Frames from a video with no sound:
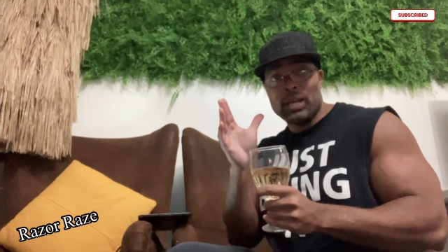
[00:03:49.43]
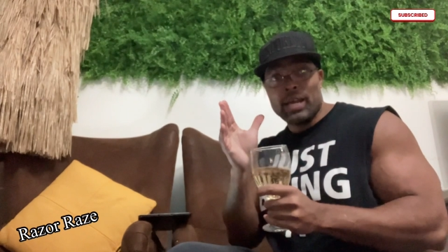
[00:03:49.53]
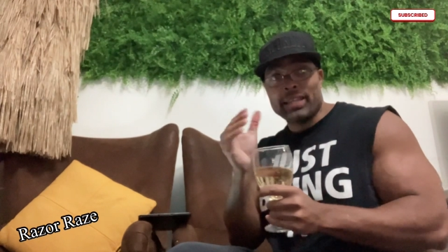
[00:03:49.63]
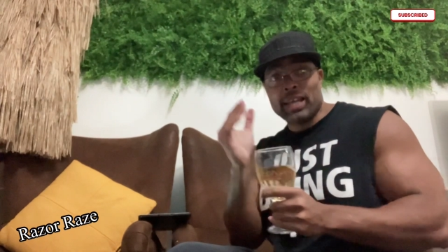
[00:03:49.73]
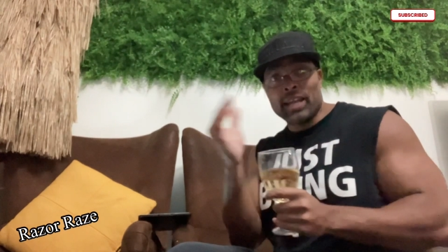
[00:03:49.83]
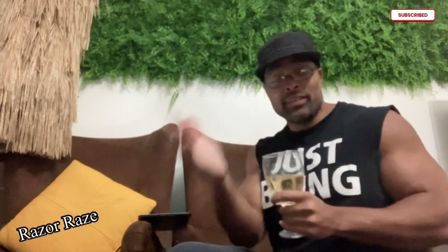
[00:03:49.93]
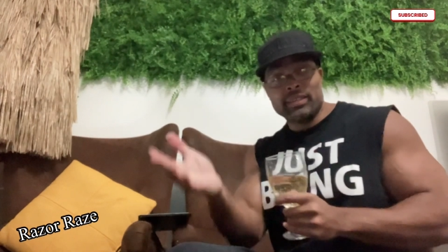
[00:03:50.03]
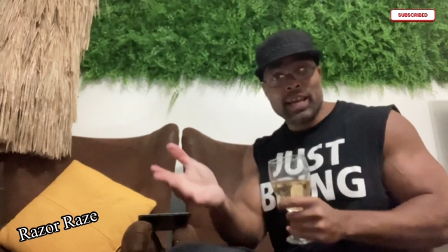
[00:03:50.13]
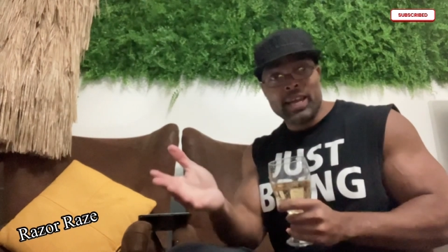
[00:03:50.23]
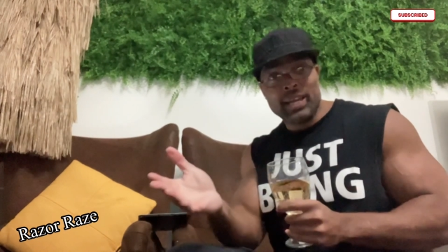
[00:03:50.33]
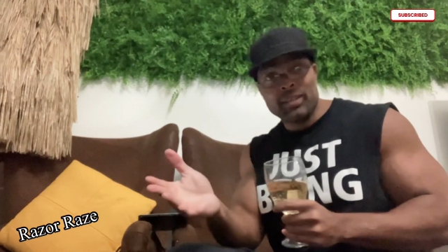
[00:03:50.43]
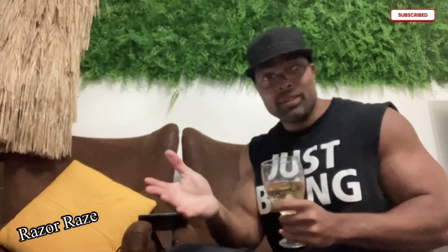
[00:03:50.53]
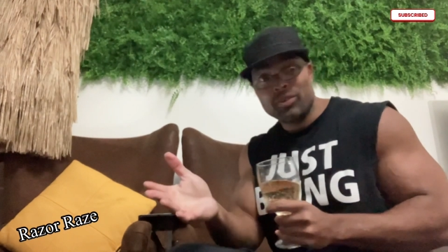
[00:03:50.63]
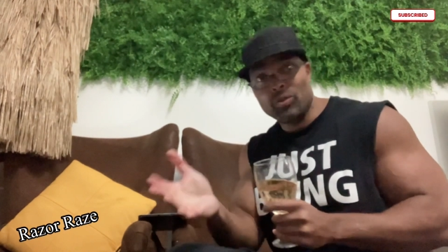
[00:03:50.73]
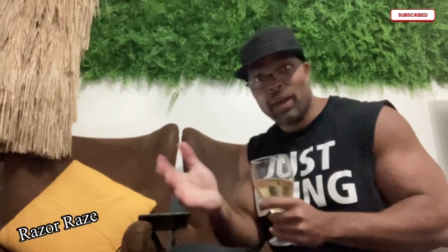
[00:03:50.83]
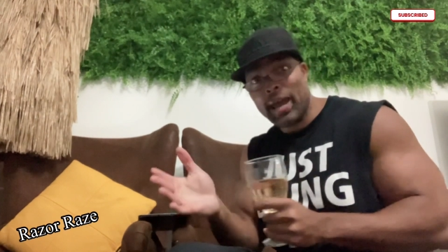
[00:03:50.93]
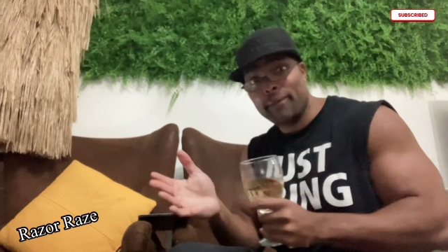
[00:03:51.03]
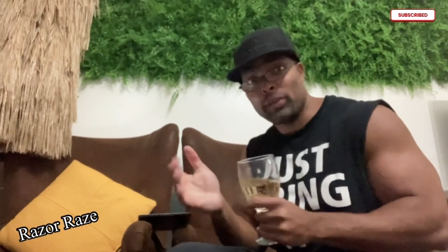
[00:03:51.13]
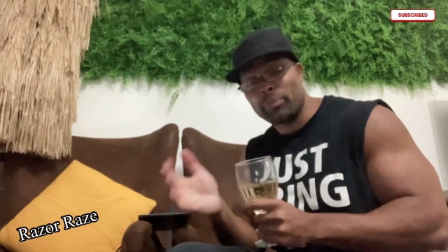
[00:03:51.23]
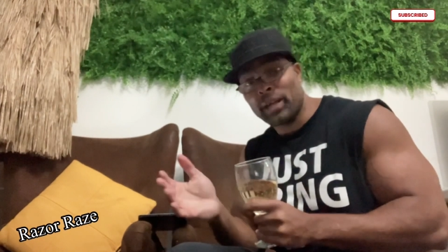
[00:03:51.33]
at the end of the day, you
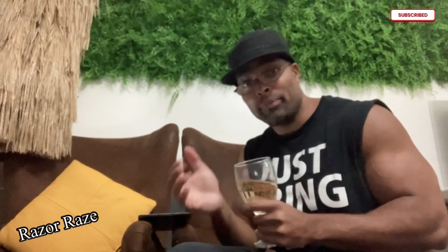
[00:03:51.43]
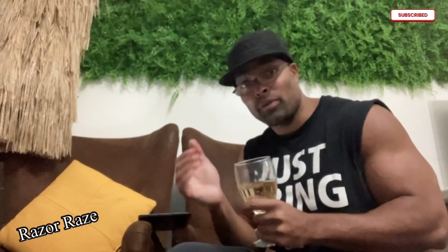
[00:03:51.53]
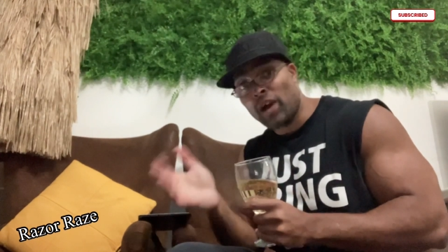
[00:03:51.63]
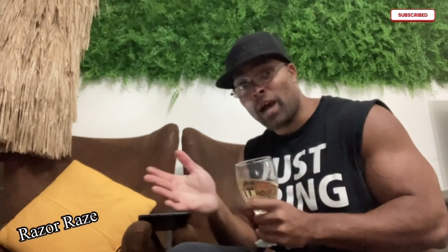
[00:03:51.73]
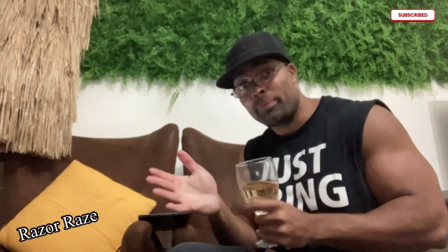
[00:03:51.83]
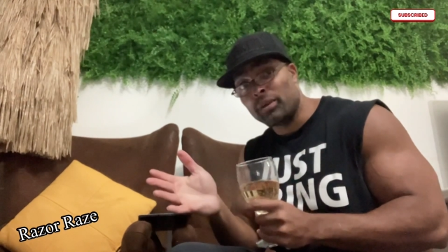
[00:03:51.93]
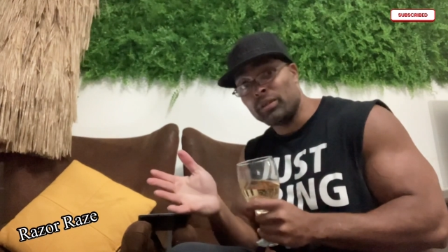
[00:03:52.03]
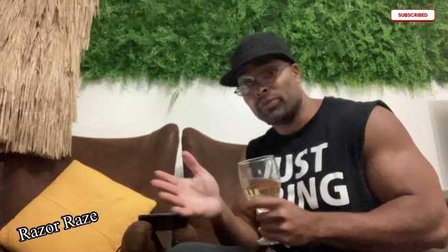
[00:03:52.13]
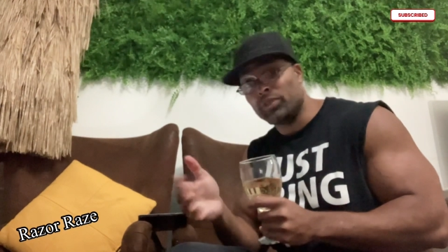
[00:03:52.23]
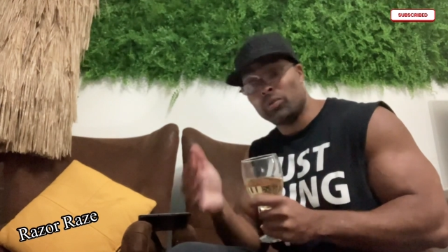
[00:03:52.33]
have to blame the robbers for